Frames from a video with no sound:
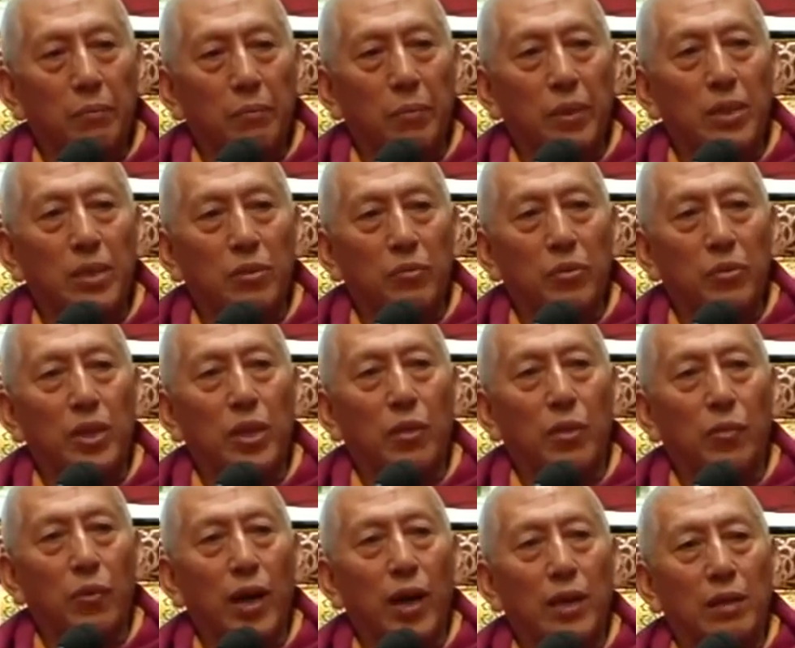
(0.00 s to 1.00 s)
But we
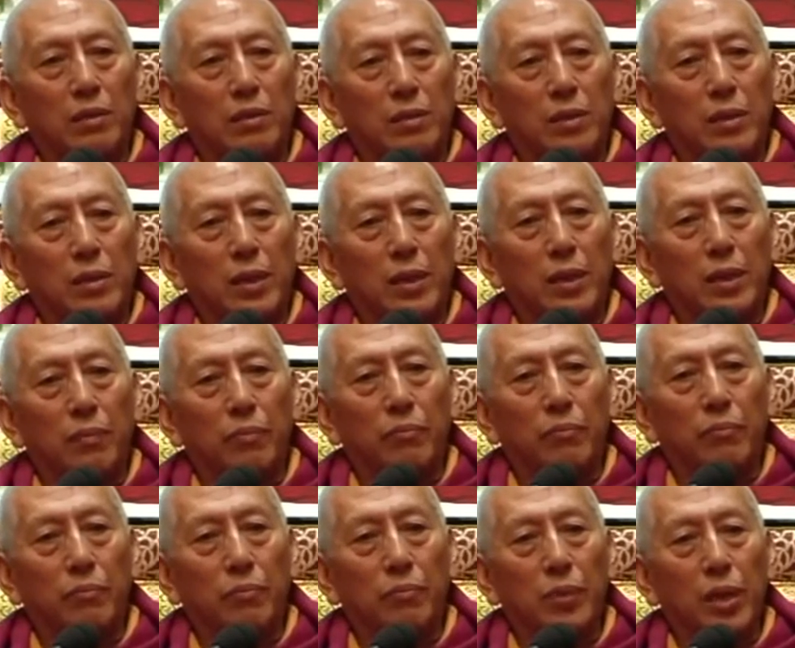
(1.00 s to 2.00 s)
coined an
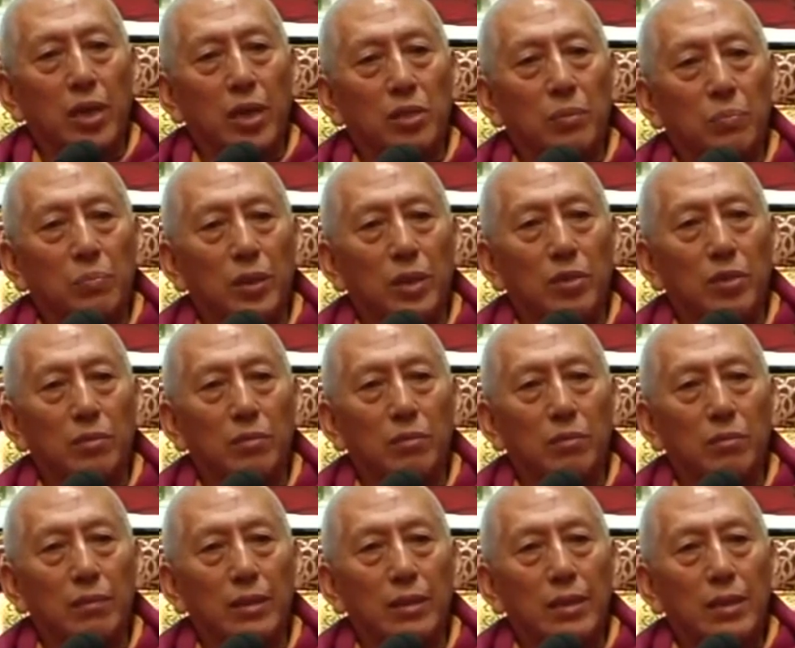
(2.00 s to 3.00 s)

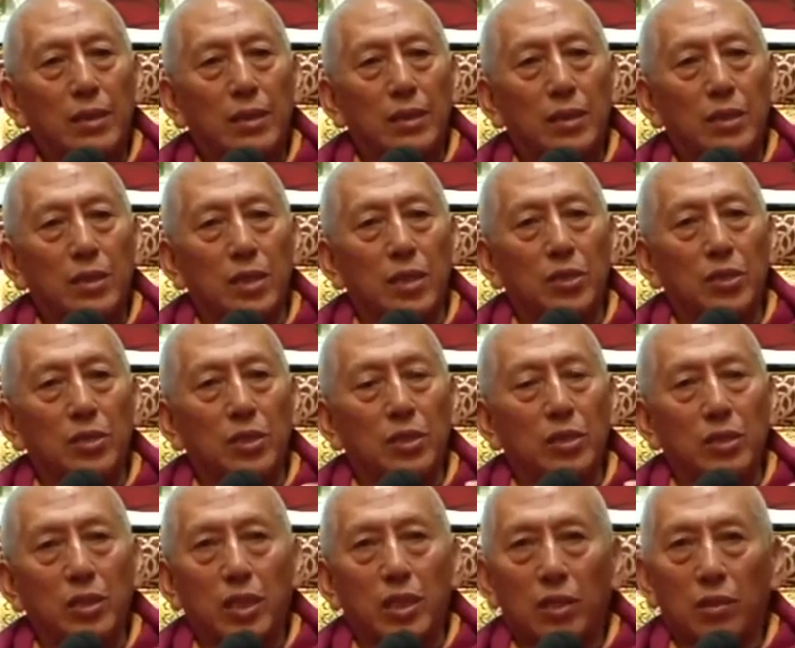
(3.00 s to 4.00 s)
expression,
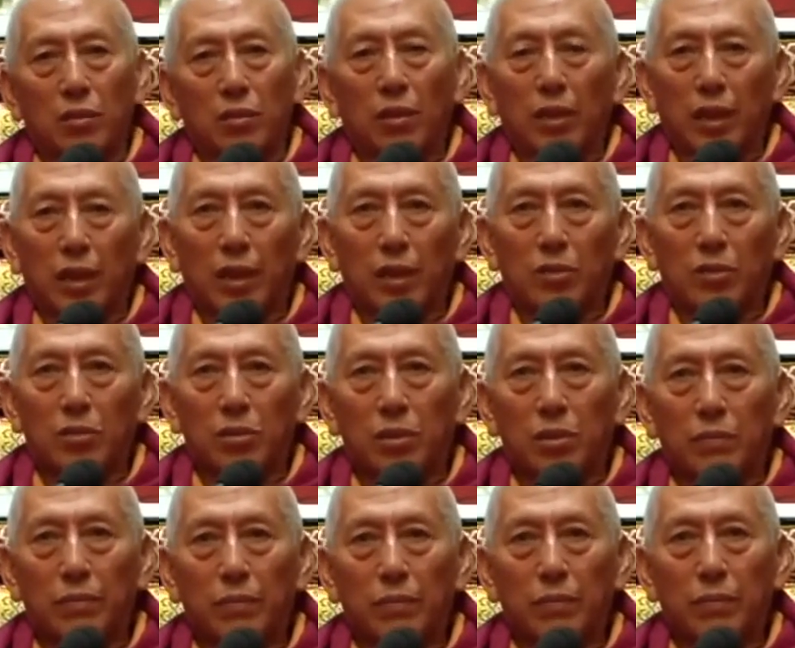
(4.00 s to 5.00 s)
religious
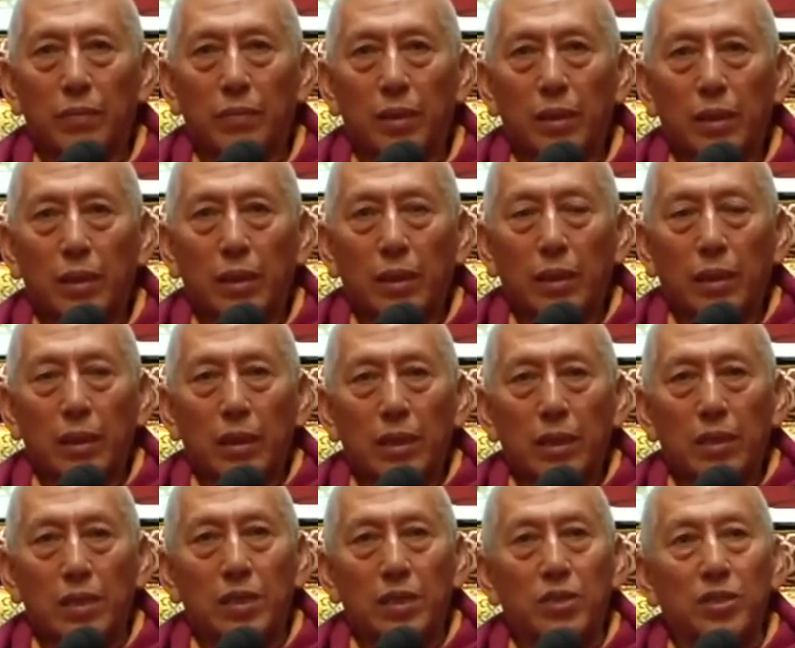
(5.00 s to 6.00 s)
intolerance,
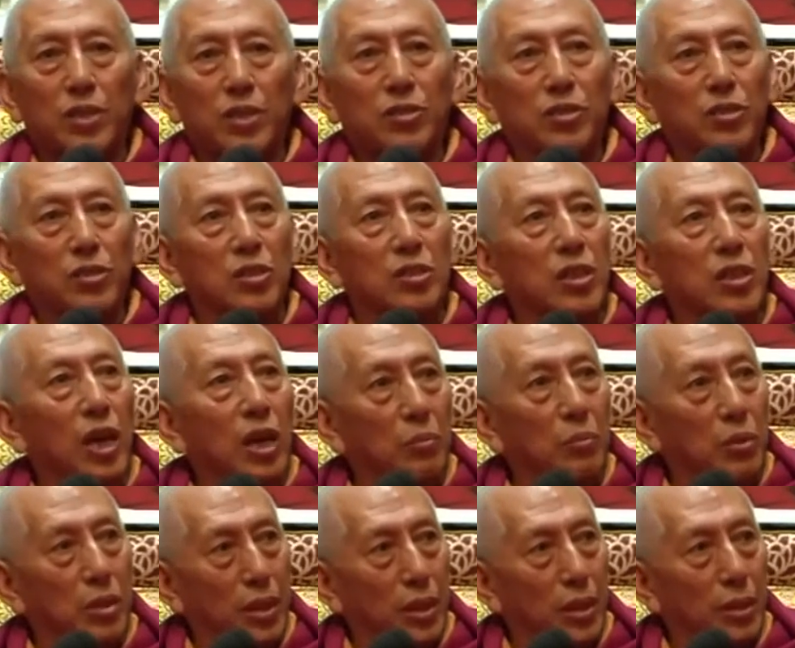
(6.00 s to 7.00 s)
religious
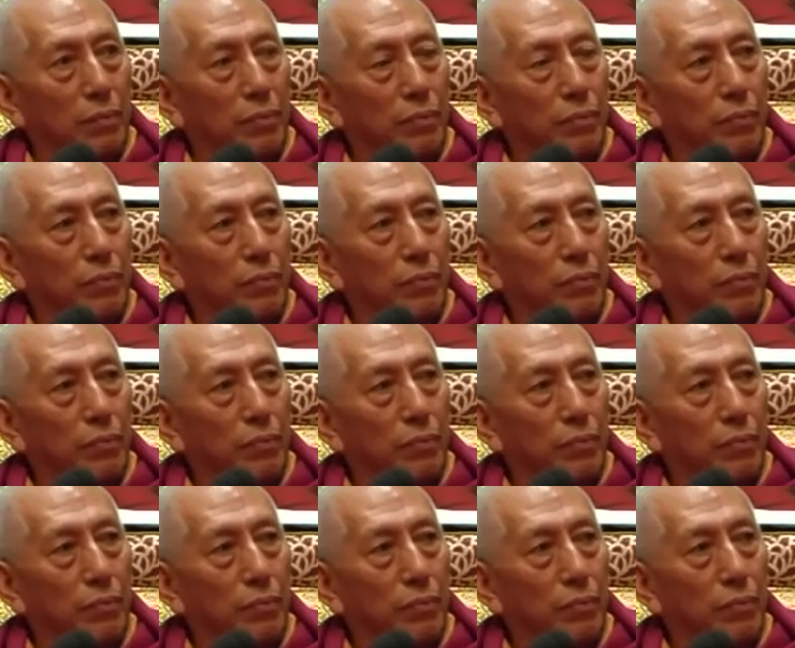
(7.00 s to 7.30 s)
disharmony.